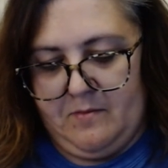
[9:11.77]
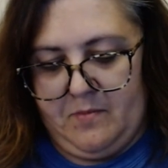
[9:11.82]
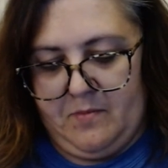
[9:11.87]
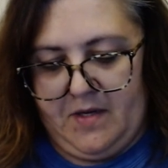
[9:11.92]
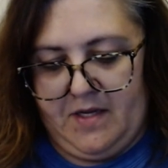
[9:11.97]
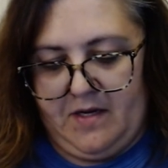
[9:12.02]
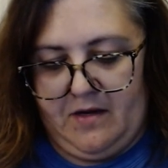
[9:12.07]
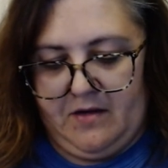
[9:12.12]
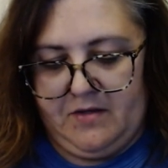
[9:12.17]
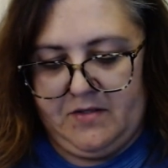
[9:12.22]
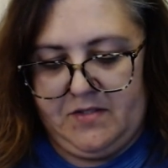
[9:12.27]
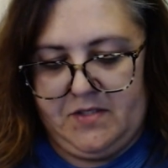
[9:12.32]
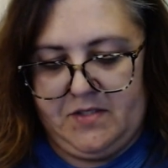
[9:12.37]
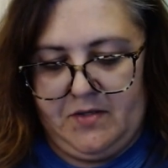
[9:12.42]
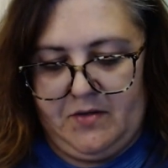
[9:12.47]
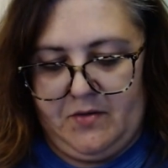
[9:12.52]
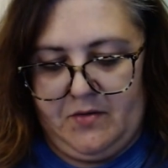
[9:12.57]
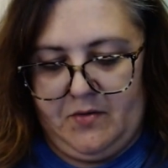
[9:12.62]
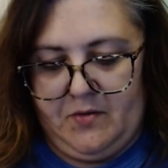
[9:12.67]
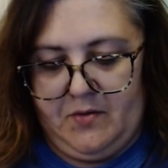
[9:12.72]
but
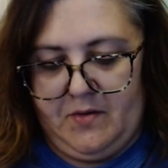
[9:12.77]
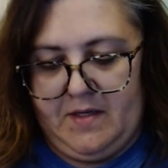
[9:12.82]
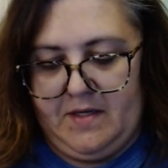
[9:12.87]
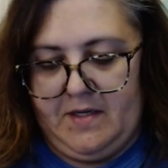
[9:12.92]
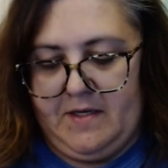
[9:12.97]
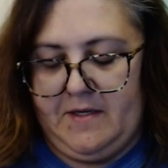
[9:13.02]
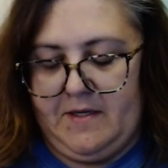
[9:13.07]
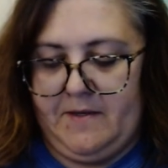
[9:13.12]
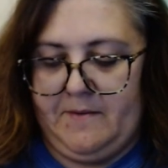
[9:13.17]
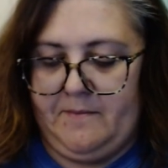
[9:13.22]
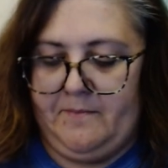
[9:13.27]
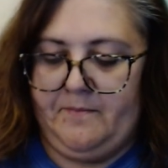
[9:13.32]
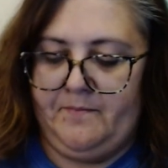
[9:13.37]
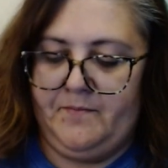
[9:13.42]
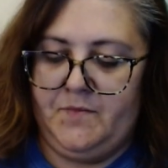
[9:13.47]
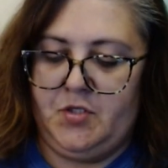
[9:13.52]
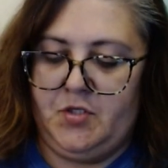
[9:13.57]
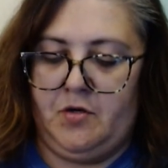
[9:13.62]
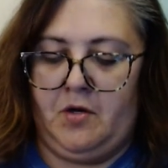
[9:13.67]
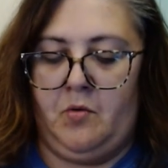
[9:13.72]
also
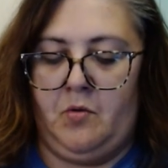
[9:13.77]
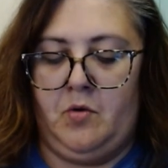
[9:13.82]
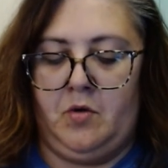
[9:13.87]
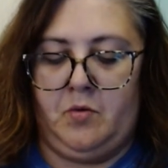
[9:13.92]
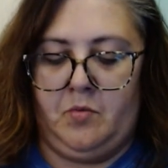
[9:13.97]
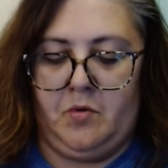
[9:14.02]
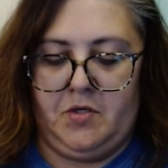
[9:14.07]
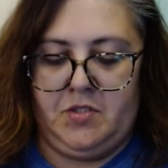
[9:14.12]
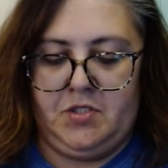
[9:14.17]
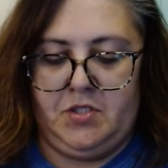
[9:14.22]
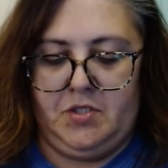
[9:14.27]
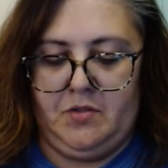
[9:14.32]
during World War